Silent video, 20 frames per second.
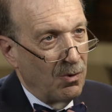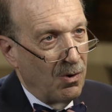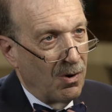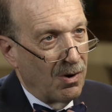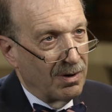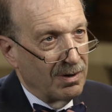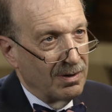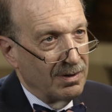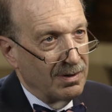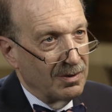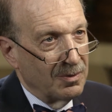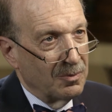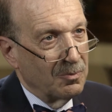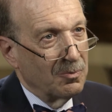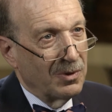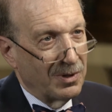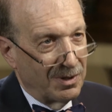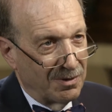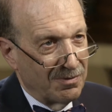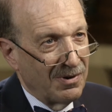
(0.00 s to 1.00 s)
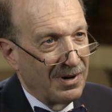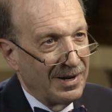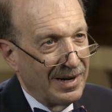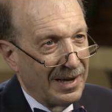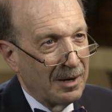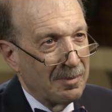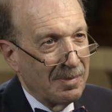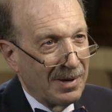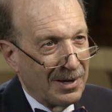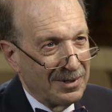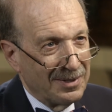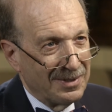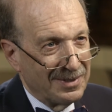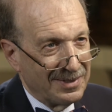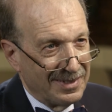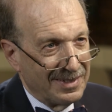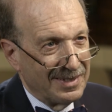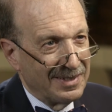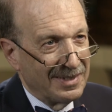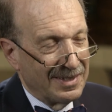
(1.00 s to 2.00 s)
wrong, we're going to find out about it.
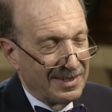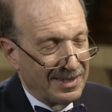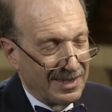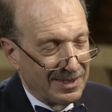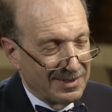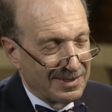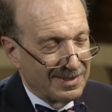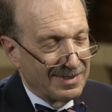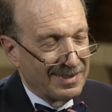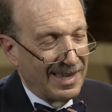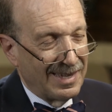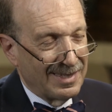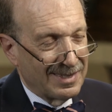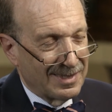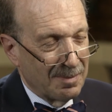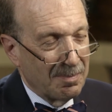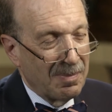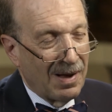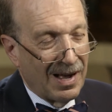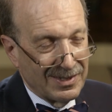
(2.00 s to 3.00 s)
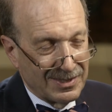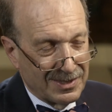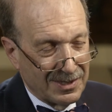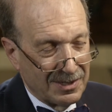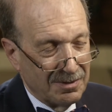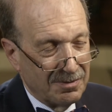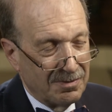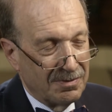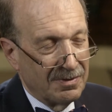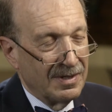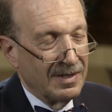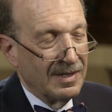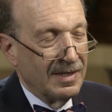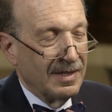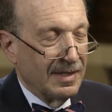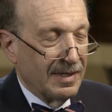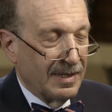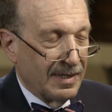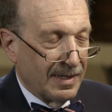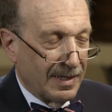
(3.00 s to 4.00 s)
And that's the positive
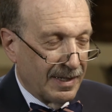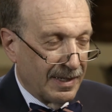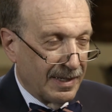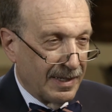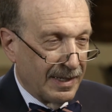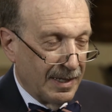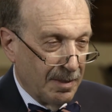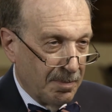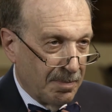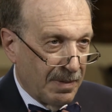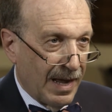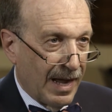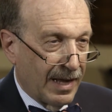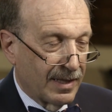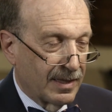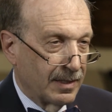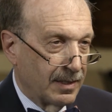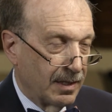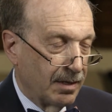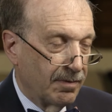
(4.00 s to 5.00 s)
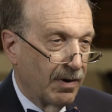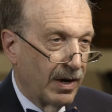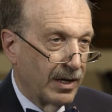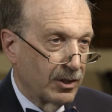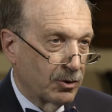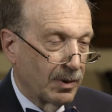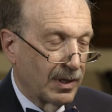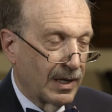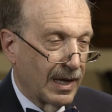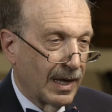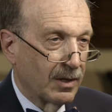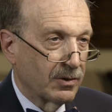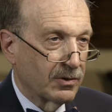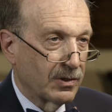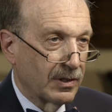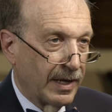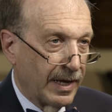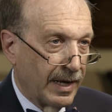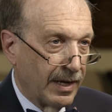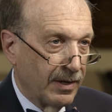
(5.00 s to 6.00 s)
impact that the advisory
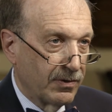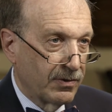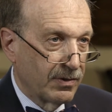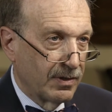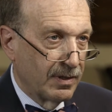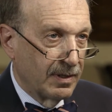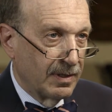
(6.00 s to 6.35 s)
council has.